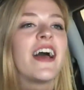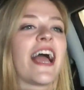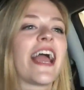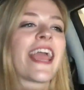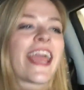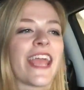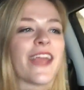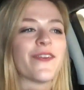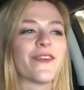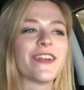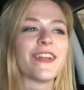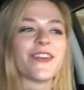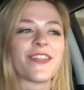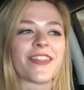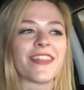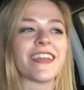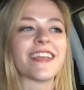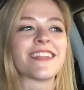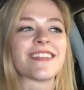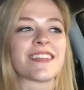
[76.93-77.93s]
I hate when
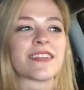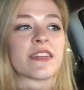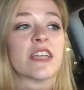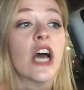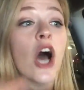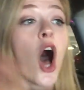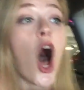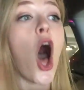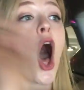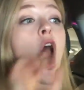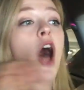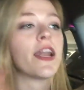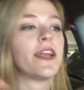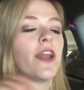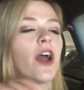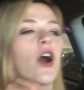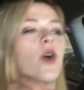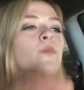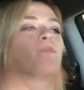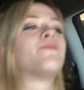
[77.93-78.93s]
you think it's a... Oh,
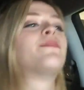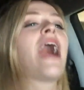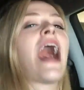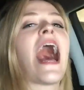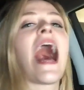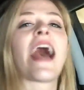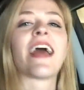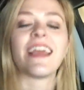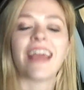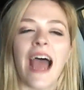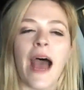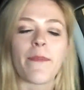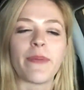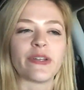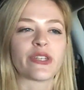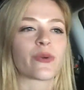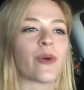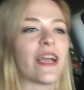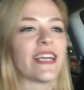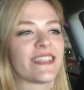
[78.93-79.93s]
no! Bah! It
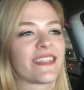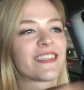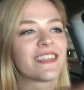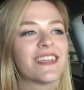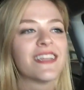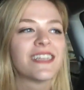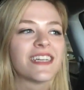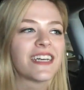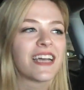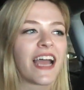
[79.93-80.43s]
happened twice!